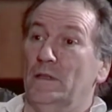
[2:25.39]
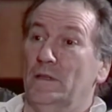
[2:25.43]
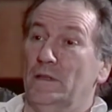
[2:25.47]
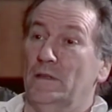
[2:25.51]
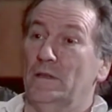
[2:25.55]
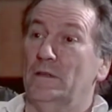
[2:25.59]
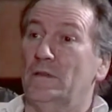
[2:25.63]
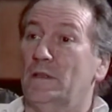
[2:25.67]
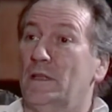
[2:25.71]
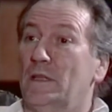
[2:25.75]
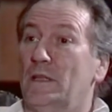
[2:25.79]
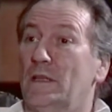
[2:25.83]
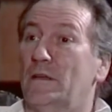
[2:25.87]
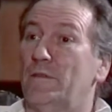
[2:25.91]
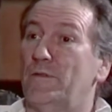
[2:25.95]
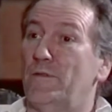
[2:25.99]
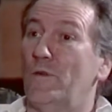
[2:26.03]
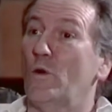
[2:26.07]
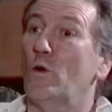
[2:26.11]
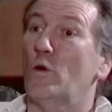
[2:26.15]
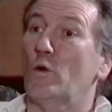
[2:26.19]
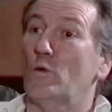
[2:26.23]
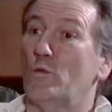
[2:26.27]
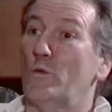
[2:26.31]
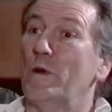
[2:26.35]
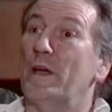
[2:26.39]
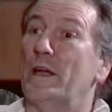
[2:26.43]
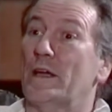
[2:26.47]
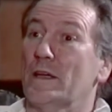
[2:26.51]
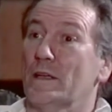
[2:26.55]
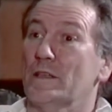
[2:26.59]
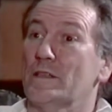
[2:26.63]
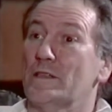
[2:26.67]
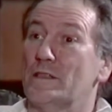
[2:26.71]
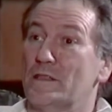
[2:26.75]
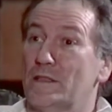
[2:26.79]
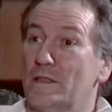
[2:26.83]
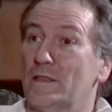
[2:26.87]
you needed 4
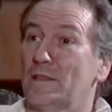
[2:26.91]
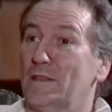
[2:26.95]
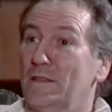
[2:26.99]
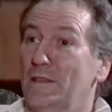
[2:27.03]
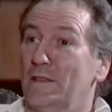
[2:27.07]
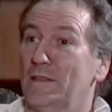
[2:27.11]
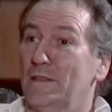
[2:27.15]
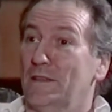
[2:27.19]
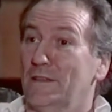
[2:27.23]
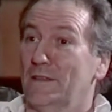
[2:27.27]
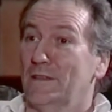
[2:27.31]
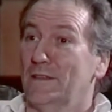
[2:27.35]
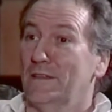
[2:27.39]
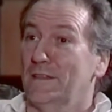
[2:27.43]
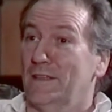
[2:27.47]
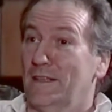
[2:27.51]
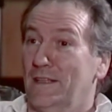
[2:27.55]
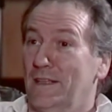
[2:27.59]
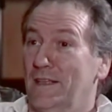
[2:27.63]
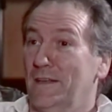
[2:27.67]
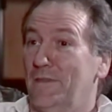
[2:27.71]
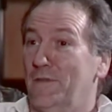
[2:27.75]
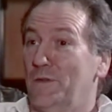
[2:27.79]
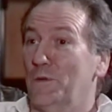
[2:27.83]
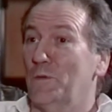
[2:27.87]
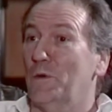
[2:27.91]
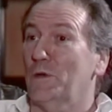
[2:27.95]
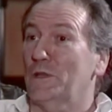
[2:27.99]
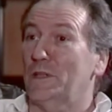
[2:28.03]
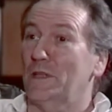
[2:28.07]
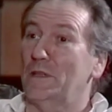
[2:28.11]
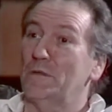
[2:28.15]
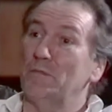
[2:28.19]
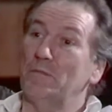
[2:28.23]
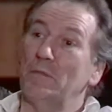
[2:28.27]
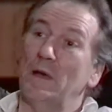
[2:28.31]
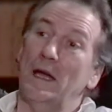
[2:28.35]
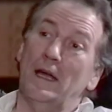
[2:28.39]
riggers if you
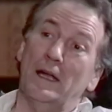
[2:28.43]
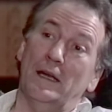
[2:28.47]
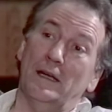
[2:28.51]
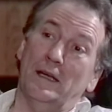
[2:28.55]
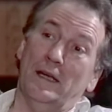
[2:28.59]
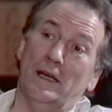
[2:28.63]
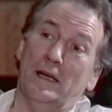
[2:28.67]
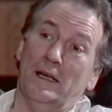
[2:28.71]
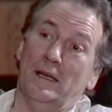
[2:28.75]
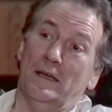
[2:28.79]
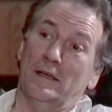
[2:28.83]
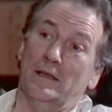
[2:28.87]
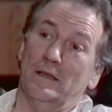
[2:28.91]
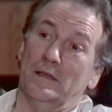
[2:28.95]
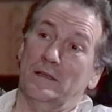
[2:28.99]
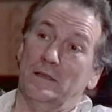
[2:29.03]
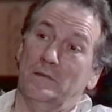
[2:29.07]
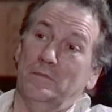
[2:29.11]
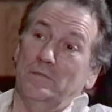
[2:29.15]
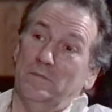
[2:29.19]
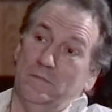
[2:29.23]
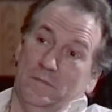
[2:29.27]
wanted to manhandle the